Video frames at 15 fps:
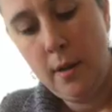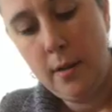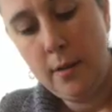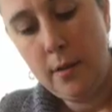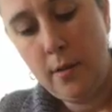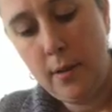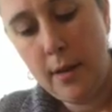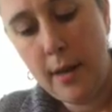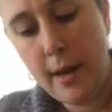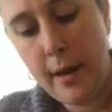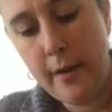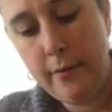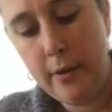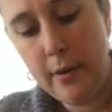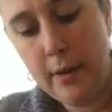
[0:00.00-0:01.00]
so that I
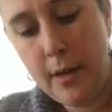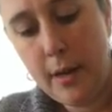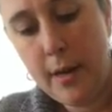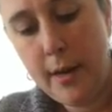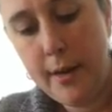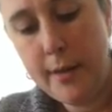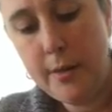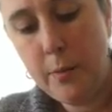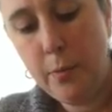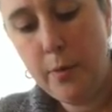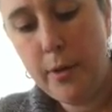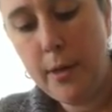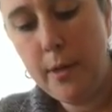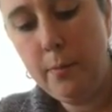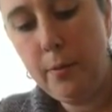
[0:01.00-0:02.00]
have a nice
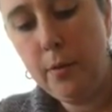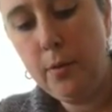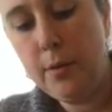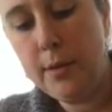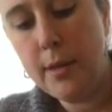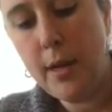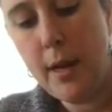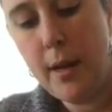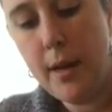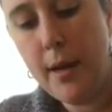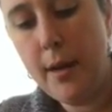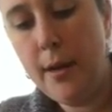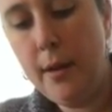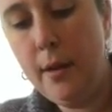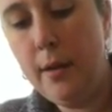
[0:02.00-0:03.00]
pretty blue
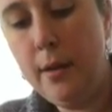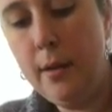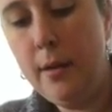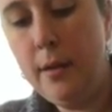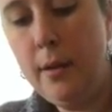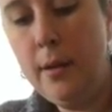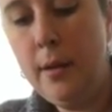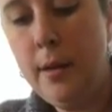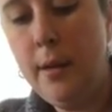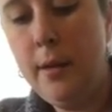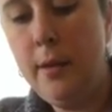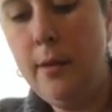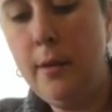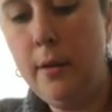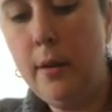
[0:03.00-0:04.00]
sky
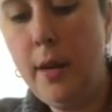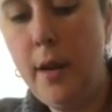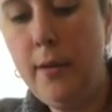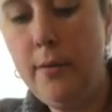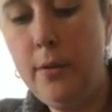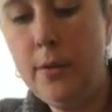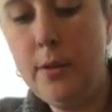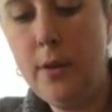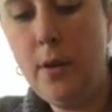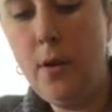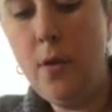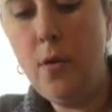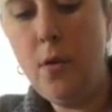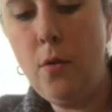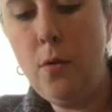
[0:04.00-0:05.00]
that covers the
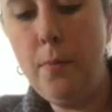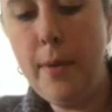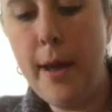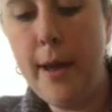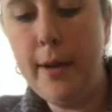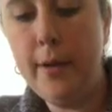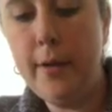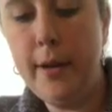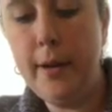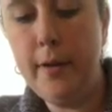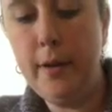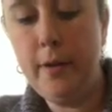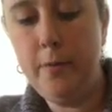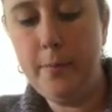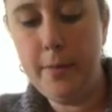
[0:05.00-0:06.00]
whole
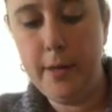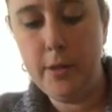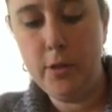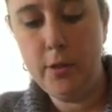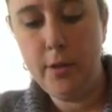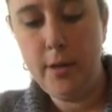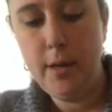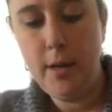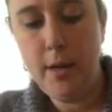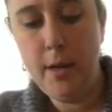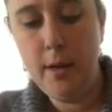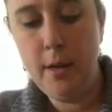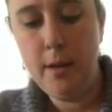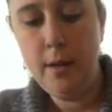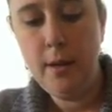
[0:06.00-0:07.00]
background of my tree
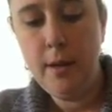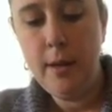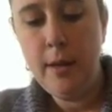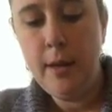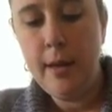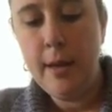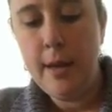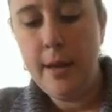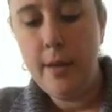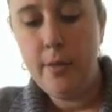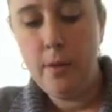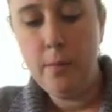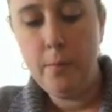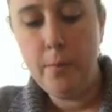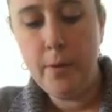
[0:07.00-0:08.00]
and
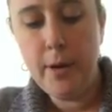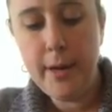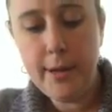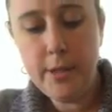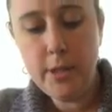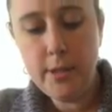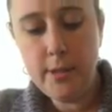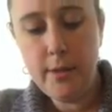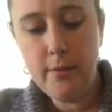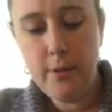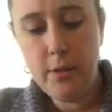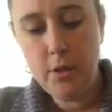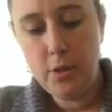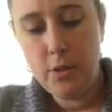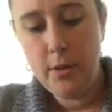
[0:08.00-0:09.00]
the branches of the
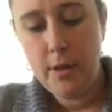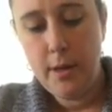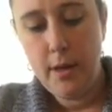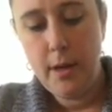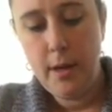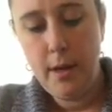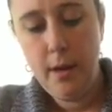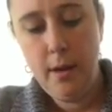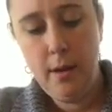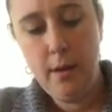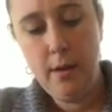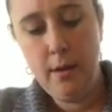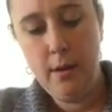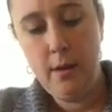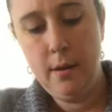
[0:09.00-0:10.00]
tree.
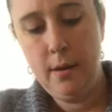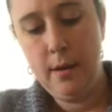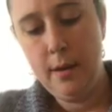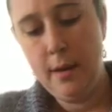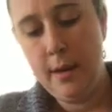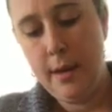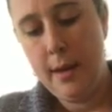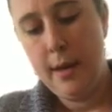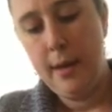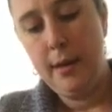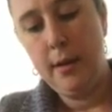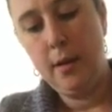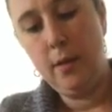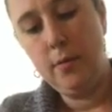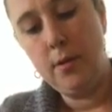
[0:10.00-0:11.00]
And
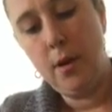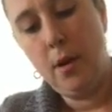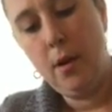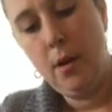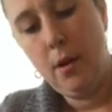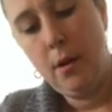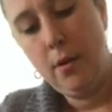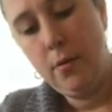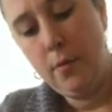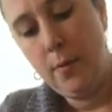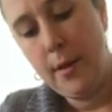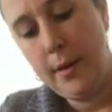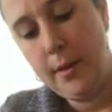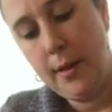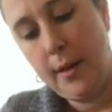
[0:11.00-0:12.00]
it goes all the
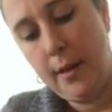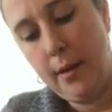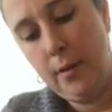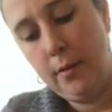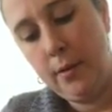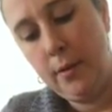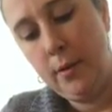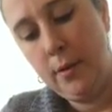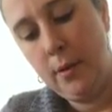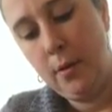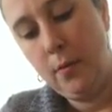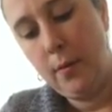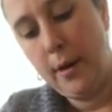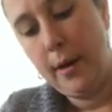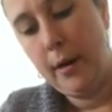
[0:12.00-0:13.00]
way down to
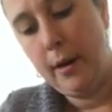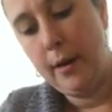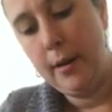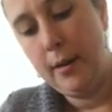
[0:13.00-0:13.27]
where